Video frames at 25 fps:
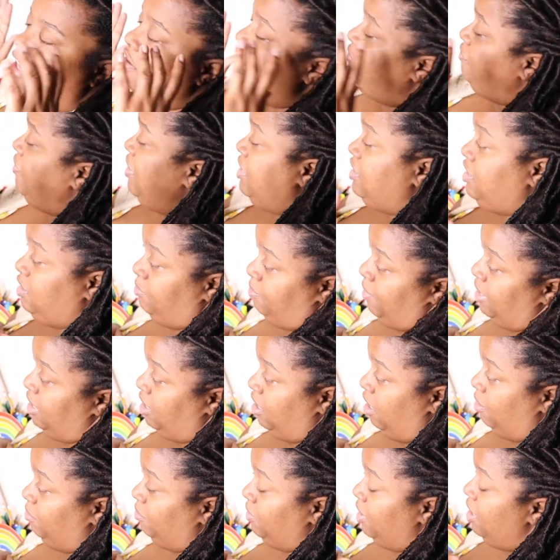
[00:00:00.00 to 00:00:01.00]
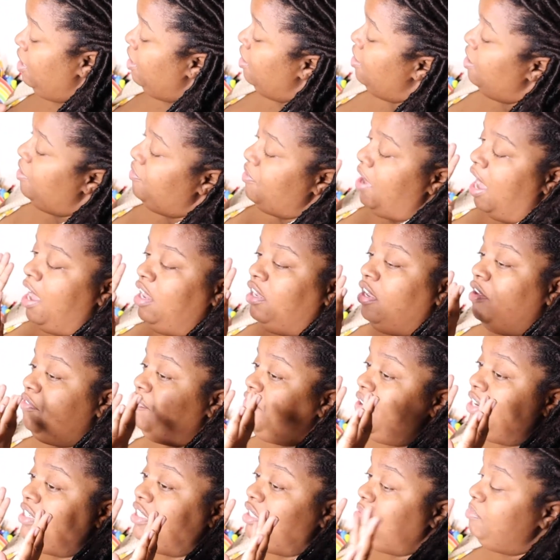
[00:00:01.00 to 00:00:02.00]
Fenty makeup. I love
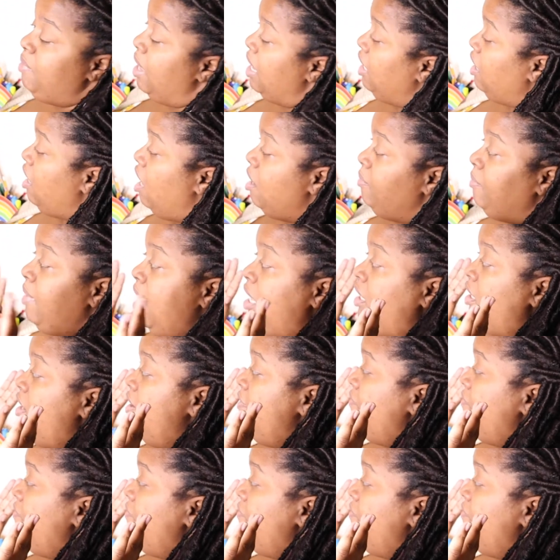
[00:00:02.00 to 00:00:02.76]
Fenty makeup. I love